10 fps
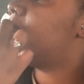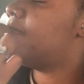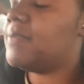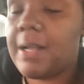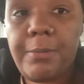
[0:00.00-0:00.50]

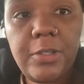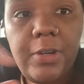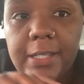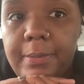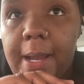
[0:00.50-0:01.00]
i want to try
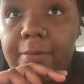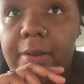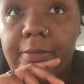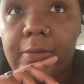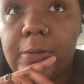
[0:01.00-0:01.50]
some african
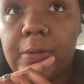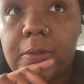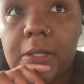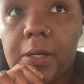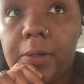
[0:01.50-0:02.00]
food
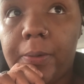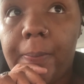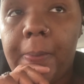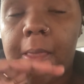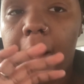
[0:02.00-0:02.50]
so
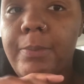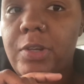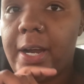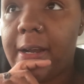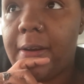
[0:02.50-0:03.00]
i'm gonna
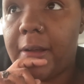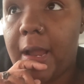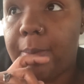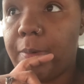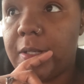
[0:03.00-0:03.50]
try it on
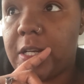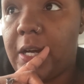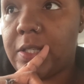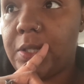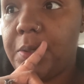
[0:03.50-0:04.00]
camera with y'all
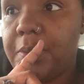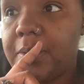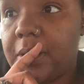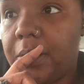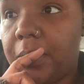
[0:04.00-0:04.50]
too
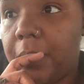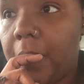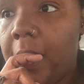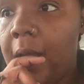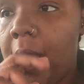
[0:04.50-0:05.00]
so
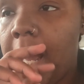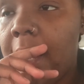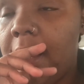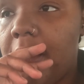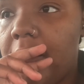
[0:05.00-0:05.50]

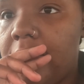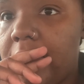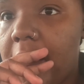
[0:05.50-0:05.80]
yeah